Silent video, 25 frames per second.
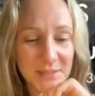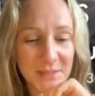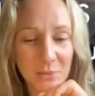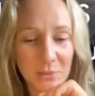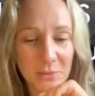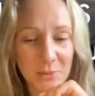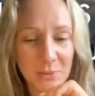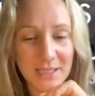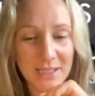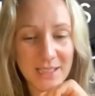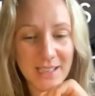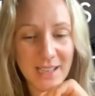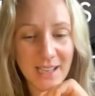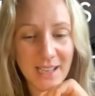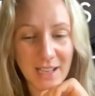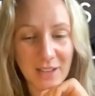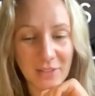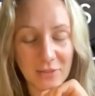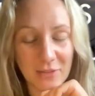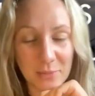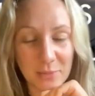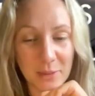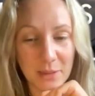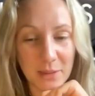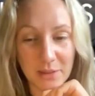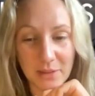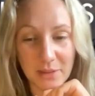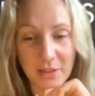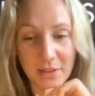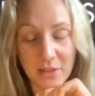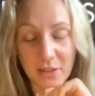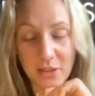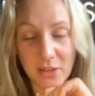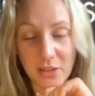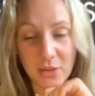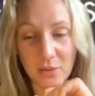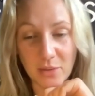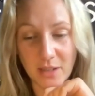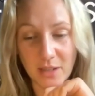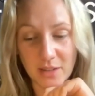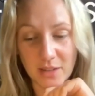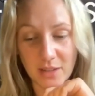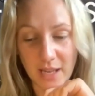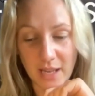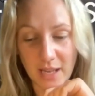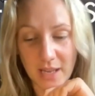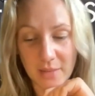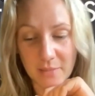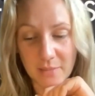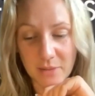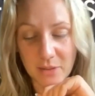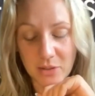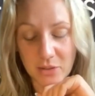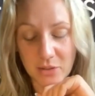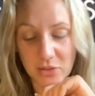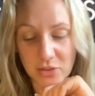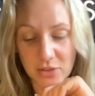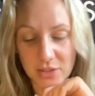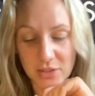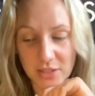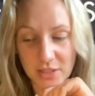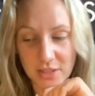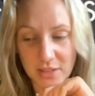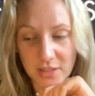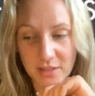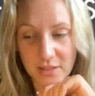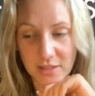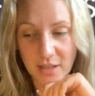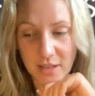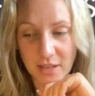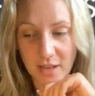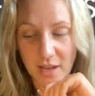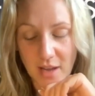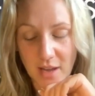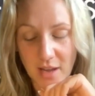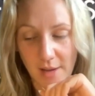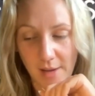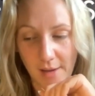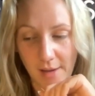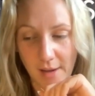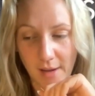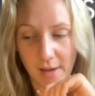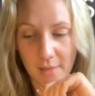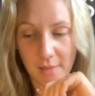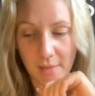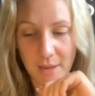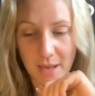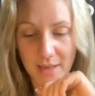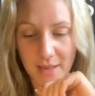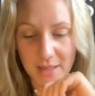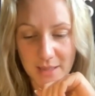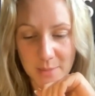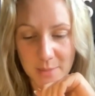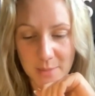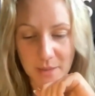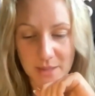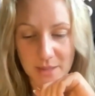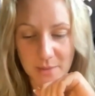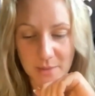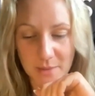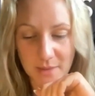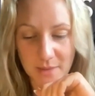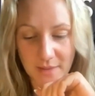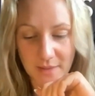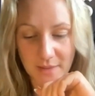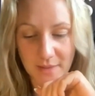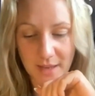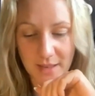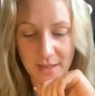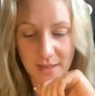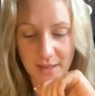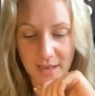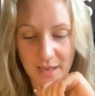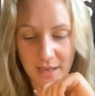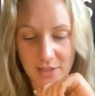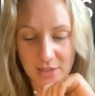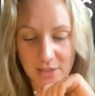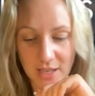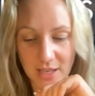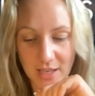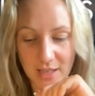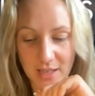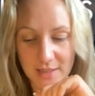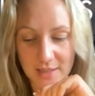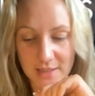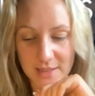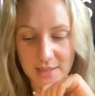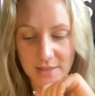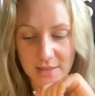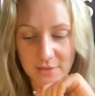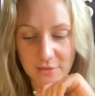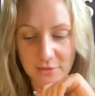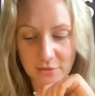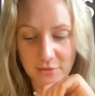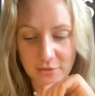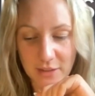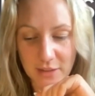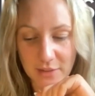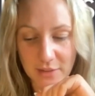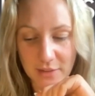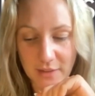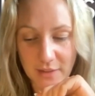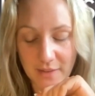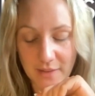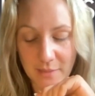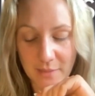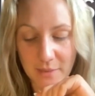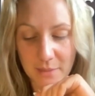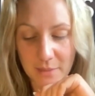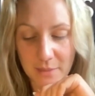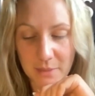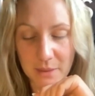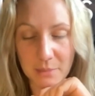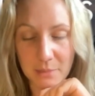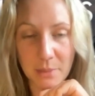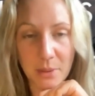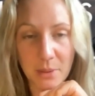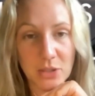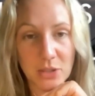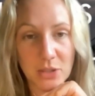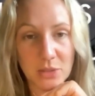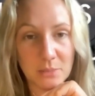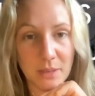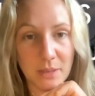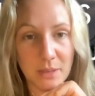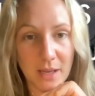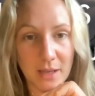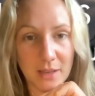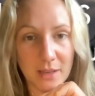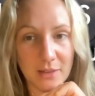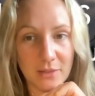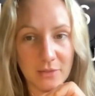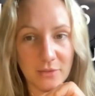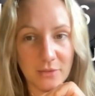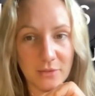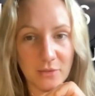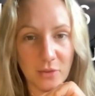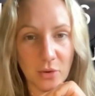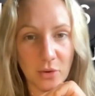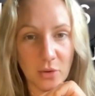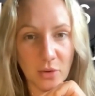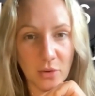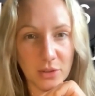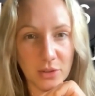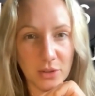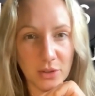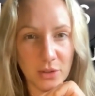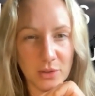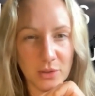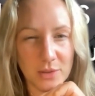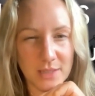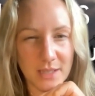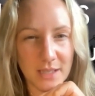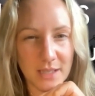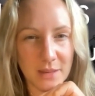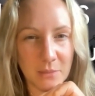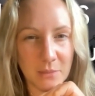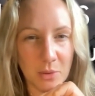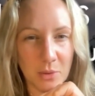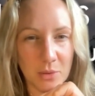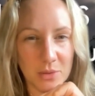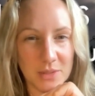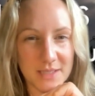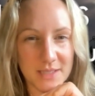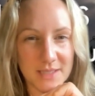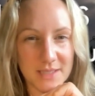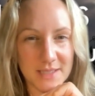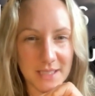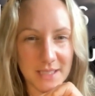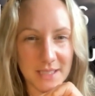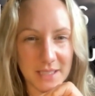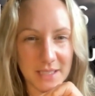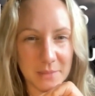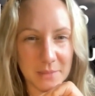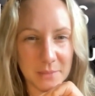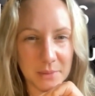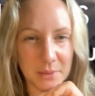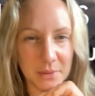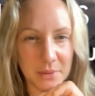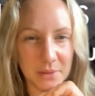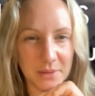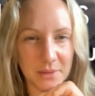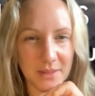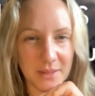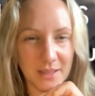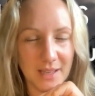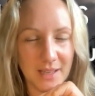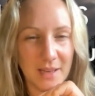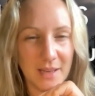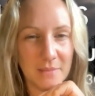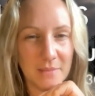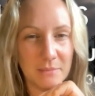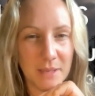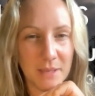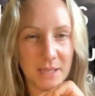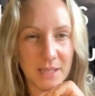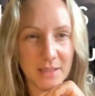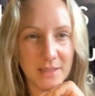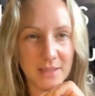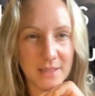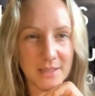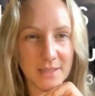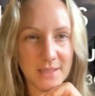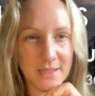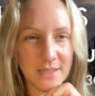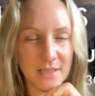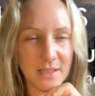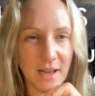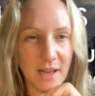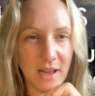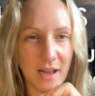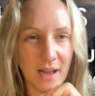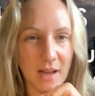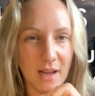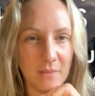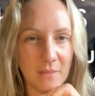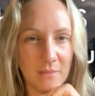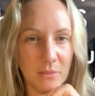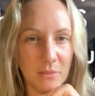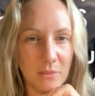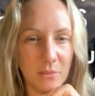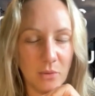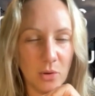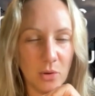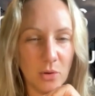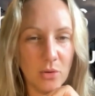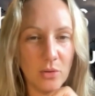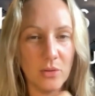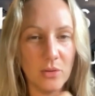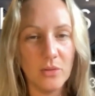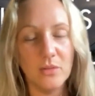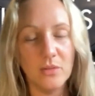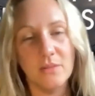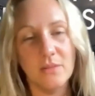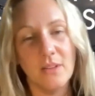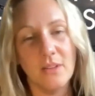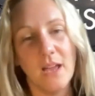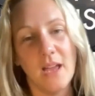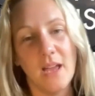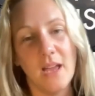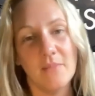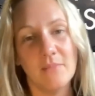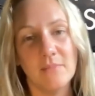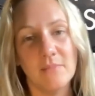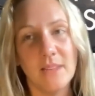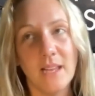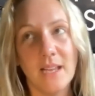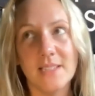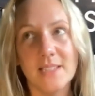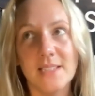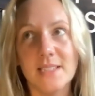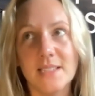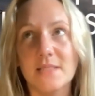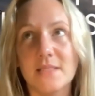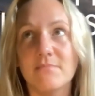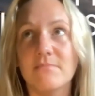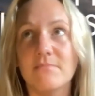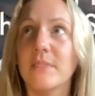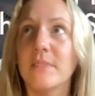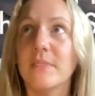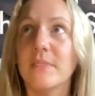We have, our nutrition experts within the NHS feel that there may be pushback for using more sustainable means, less